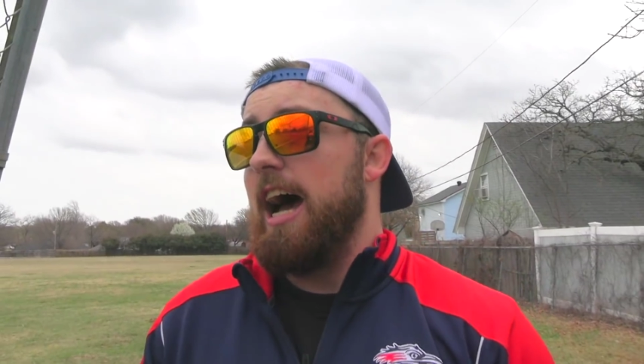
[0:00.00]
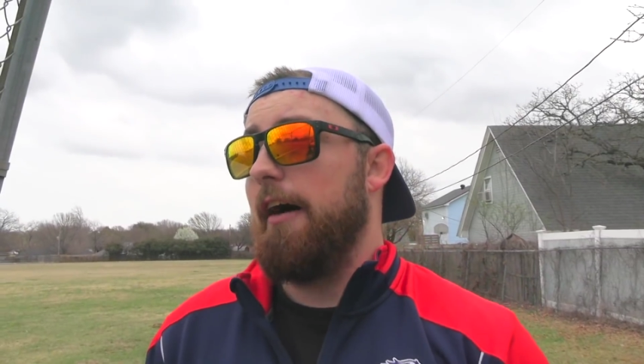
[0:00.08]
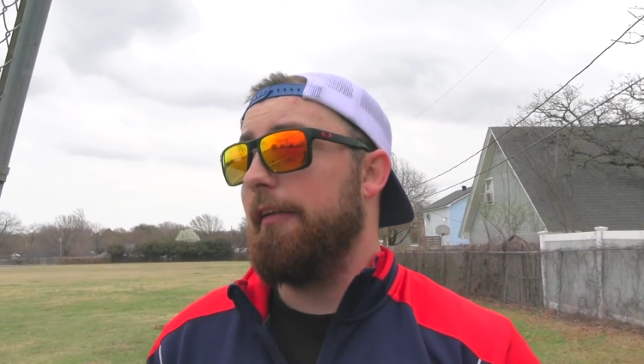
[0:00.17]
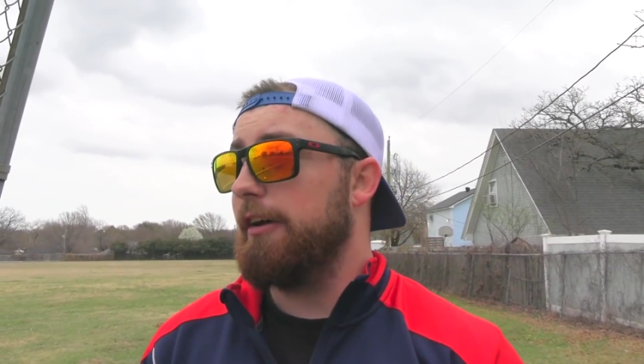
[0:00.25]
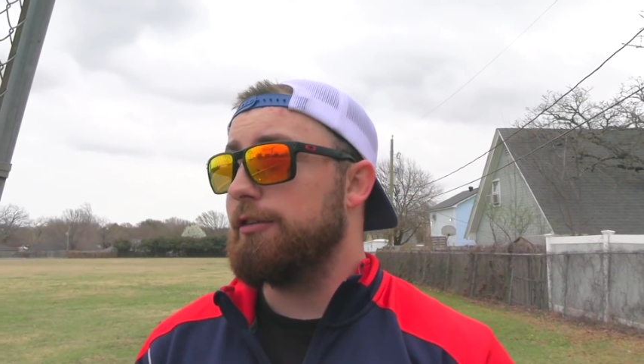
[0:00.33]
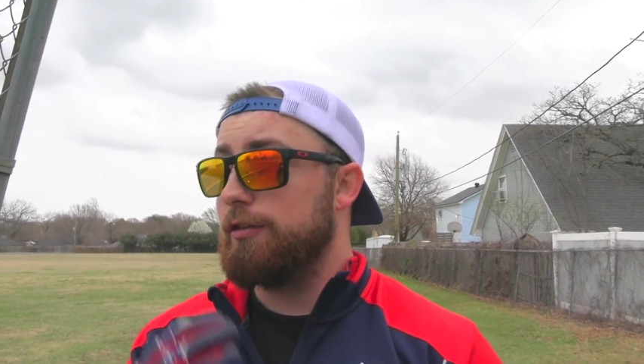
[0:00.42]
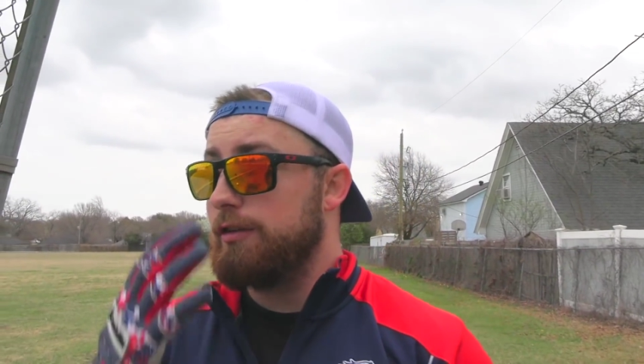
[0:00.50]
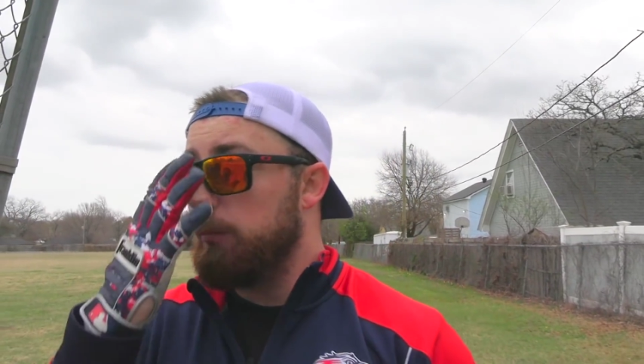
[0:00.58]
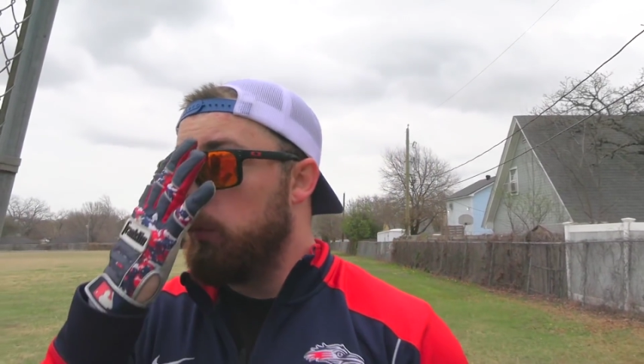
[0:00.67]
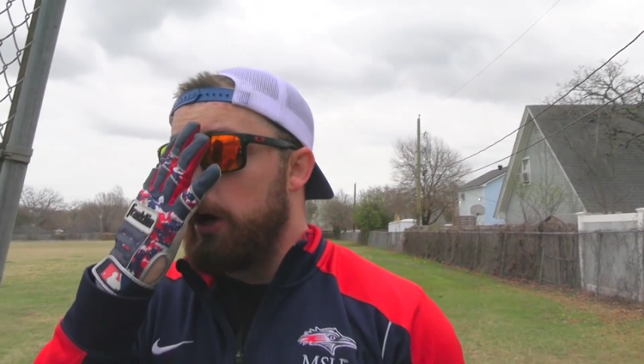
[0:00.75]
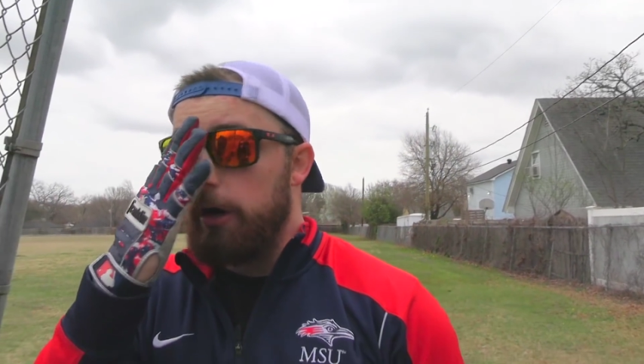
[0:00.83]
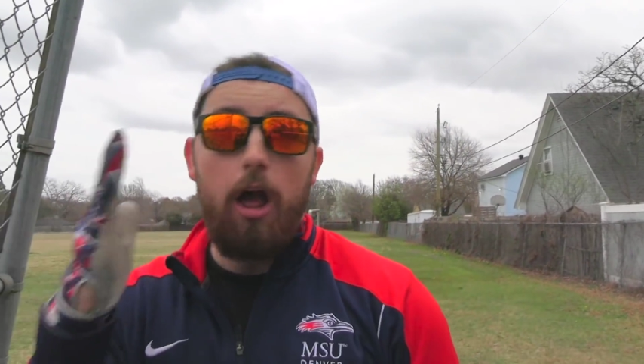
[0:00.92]
unless you're
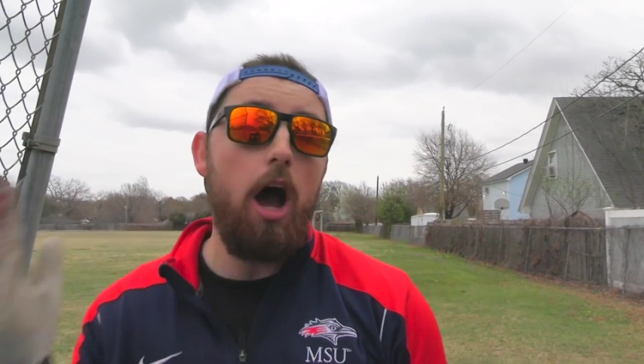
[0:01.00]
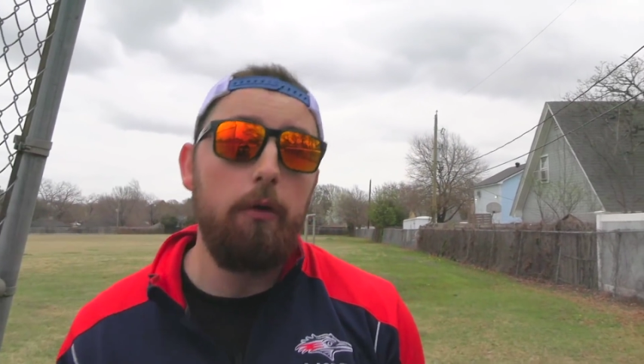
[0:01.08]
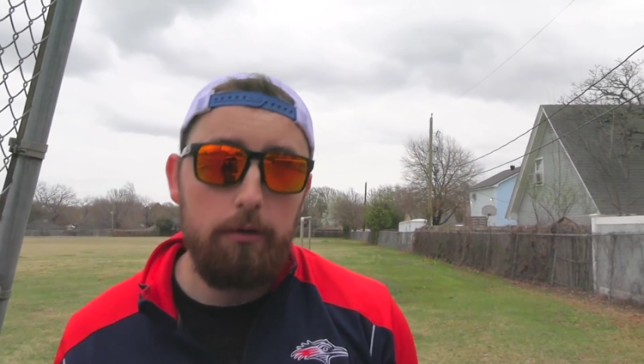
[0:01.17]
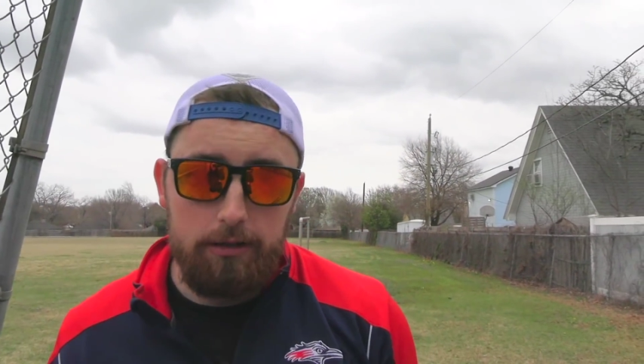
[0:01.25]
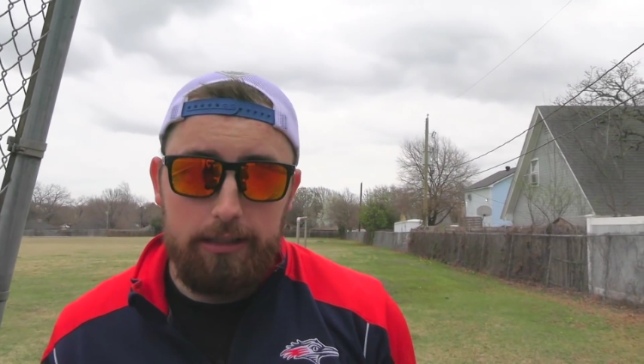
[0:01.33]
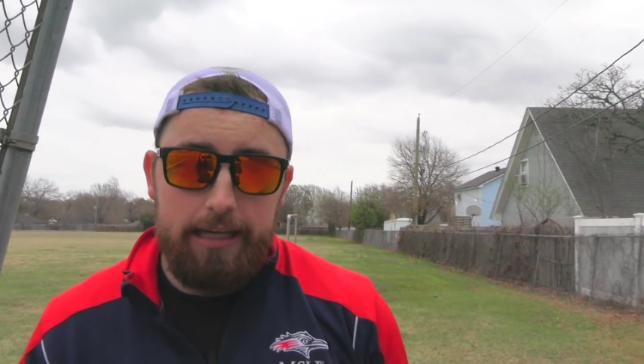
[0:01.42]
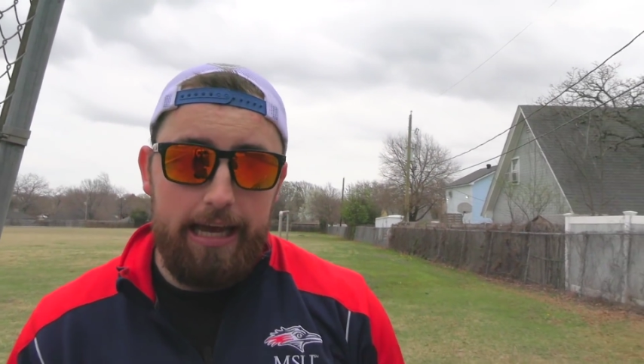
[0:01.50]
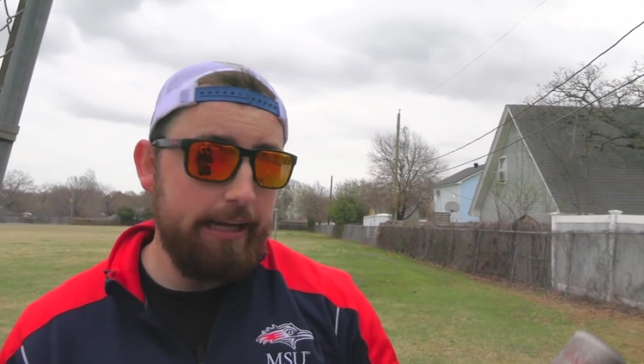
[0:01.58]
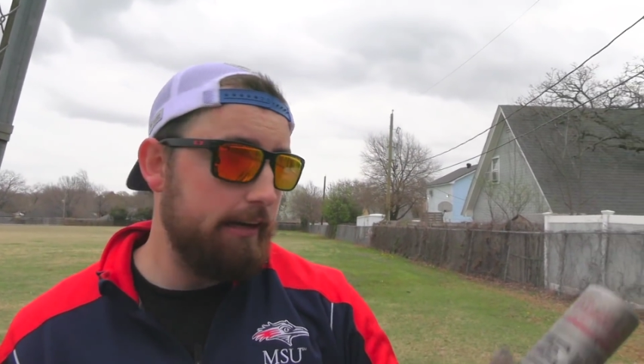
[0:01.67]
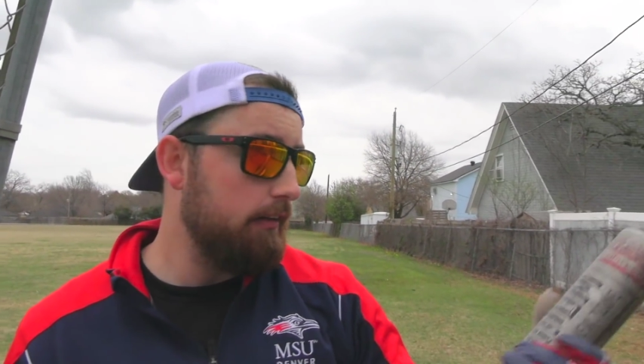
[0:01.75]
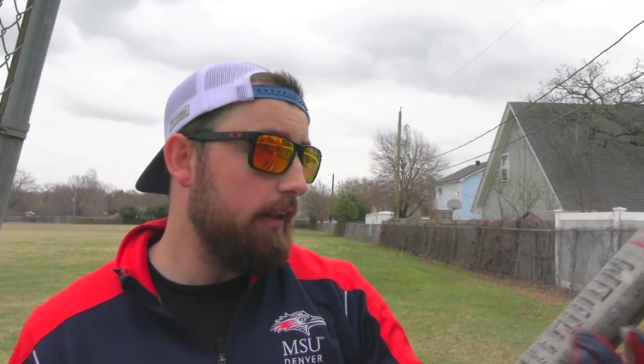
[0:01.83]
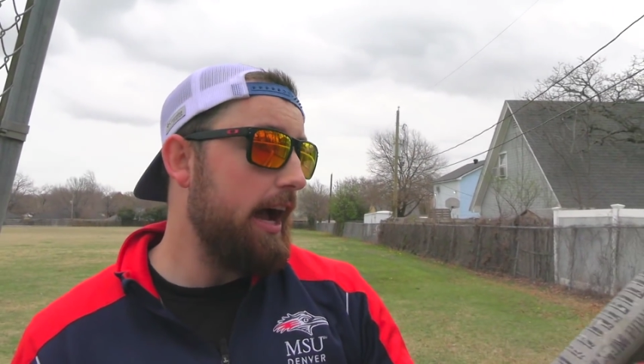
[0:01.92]
some weirdo and
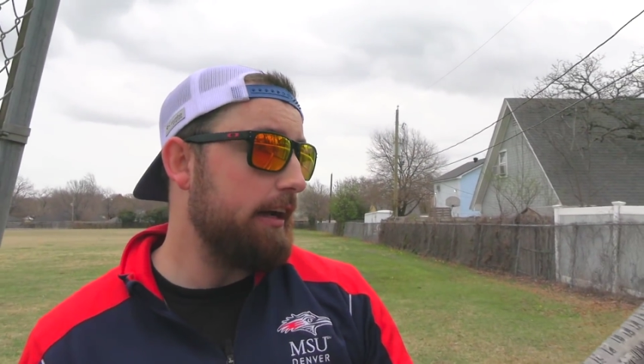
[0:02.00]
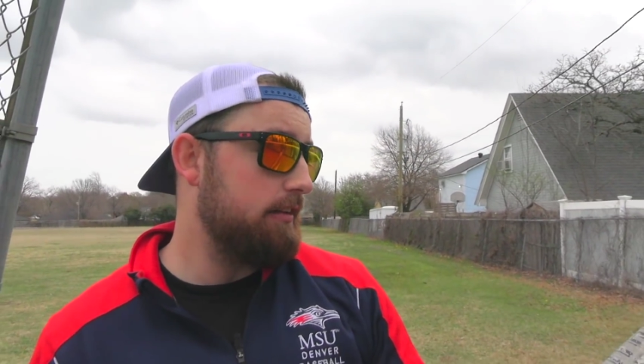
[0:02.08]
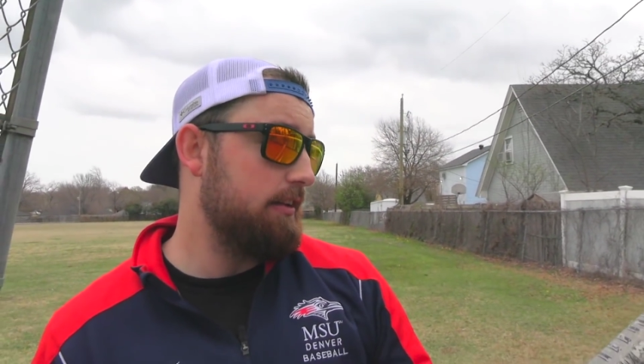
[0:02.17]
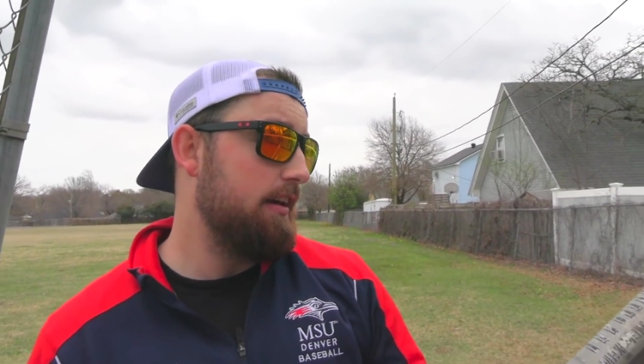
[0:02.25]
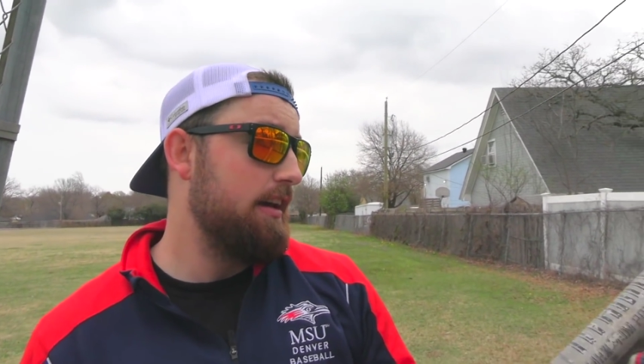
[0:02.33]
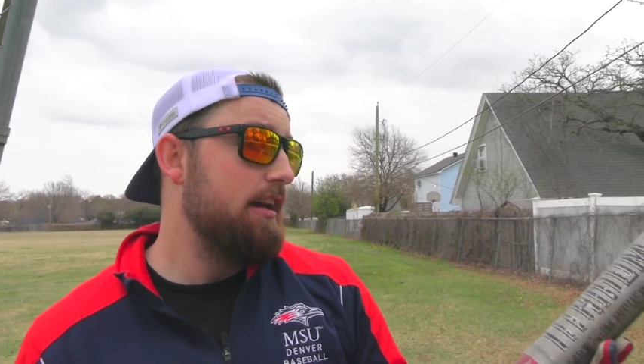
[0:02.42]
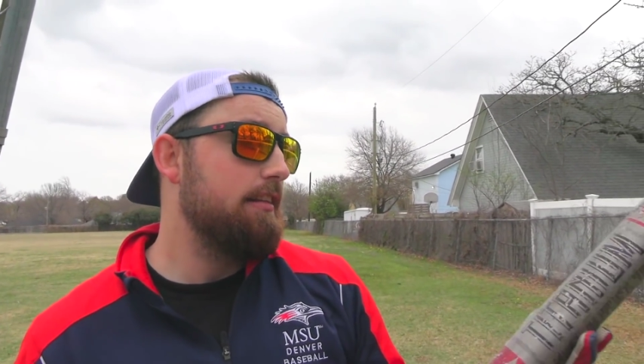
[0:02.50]
collect